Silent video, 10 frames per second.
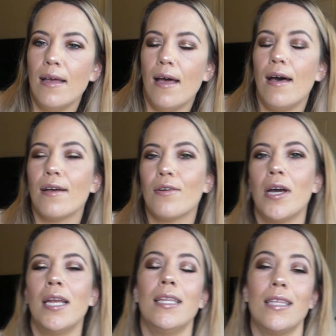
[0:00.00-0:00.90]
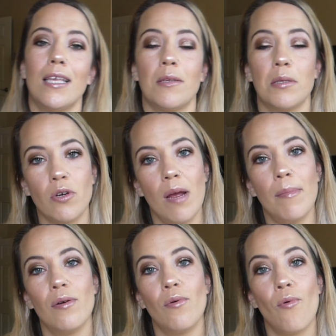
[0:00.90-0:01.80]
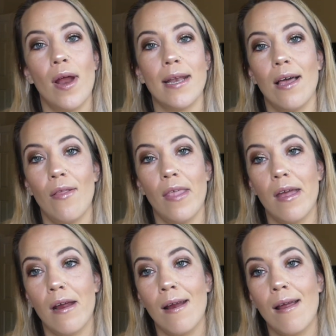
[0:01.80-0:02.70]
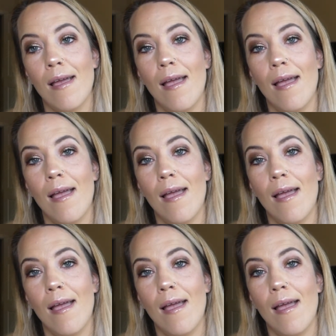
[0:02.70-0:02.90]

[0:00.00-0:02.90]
go ahead and hit that subscribe button right down there.